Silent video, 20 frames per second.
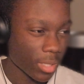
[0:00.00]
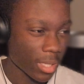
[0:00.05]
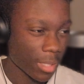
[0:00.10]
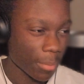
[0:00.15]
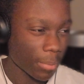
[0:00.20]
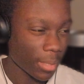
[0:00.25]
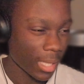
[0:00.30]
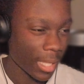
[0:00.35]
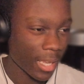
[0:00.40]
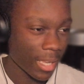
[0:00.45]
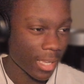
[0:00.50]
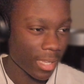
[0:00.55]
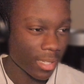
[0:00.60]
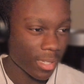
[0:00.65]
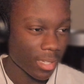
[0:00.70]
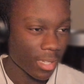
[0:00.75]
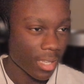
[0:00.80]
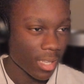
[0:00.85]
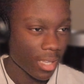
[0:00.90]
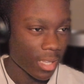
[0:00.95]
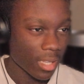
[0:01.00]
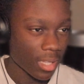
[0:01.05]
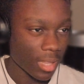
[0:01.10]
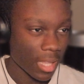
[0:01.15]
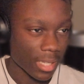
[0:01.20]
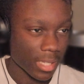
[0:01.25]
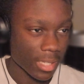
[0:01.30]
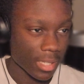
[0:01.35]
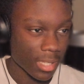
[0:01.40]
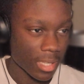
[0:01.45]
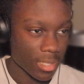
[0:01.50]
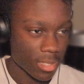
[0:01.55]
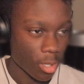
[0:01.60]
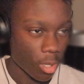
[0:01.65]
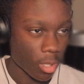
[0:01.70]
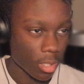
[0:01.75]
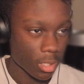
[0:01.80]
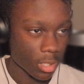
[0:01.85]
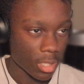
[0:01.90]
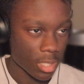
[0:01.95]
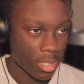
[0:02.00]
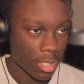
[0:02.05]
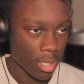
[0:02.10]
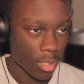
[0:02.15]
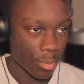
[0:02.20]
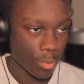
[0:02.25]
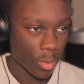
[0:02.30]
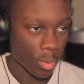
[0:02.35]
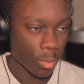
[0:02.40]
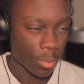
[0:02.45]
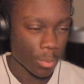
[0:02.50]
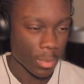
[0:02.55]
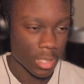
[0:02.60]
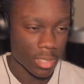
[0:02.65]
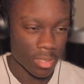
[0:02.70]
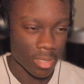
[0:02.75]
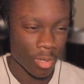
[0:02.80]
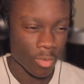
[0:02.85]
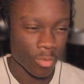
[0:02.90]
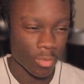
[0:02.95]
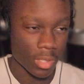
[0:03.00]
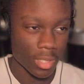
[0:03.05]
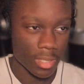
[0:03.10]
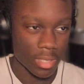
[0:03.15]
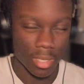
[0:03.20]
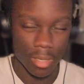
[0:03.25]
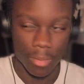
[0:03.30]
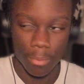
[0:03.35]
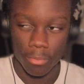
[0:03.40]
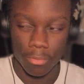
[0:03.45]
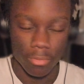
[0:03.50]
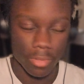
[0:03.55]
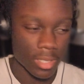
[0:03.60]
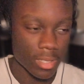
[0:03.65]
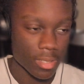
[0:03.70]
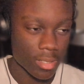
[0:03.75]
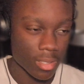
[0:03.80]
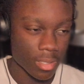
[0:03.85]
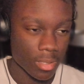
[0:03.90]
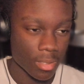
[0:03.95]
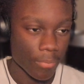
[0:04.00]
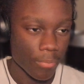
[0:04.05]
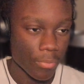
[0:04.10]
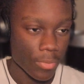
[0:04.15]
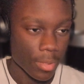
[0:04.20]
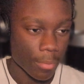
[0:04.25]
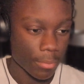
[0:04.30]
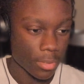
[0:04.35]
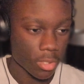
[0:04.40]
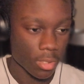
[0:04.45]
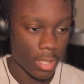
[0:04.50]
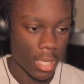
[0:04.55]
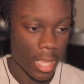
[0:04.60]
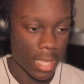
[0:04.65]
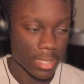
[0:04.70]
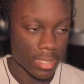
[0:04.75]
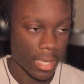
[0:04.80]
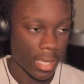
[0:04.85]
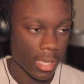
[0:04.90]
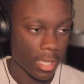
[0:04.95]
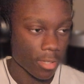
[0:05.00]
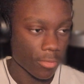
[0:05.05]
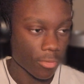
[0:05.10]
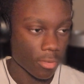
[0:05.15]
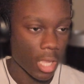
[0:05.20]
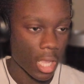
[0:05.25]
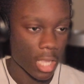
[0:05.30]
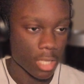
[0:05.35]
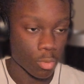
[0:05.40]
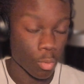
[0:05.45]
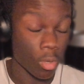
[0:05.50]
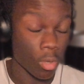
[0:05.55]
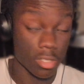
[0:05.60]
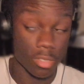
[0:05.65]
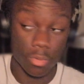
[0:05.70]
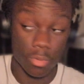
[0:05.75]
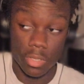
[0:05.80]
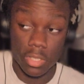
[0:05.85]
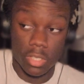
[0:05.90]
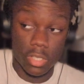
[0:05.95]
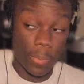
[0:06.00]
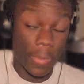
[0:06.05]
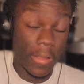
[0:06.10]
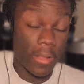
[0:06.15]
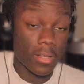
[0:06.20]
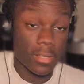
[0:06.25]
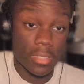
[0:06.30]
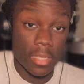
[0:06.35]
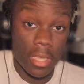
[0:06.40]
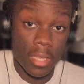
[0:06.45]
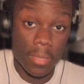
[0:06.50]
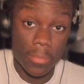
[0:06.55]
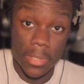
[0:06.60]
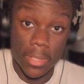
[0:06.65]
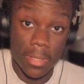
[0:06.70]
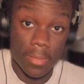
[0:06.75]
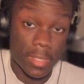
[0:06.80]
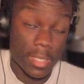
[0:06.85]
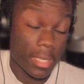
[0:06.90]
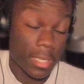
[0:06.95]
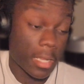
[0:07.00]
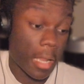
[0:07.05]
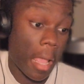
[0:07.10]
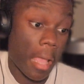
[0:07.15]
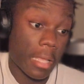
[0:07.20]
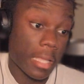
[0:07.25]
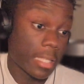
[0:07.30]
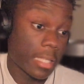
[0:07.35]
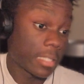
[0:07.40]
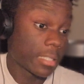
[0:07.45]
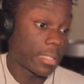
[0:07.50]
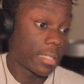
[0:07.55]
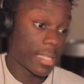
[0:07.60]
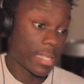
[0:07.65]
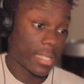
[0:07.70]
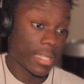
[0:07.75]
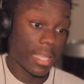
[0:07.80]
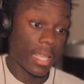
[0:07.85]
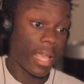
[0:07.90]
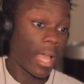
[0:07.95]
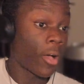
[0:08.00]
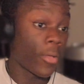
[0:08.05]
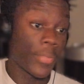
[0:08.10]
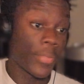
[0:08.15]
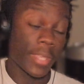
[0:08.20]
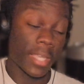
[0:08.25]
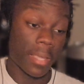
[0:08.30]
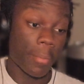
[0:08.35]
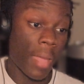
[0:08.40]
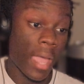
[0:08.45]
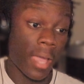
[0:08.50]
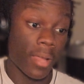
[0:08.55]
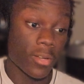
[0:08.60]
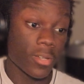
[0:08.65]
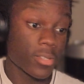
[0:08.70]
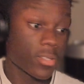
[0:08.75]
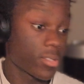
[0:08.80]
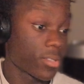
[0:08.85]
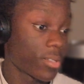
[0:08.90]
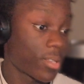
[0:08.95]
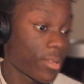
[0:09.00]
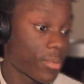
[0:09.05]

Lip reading: played like against all of these other people because I don't really see a reason, but you guys can if you guys want to on your spare time. You know what I'm saying? I don't think it matters. You know what I'm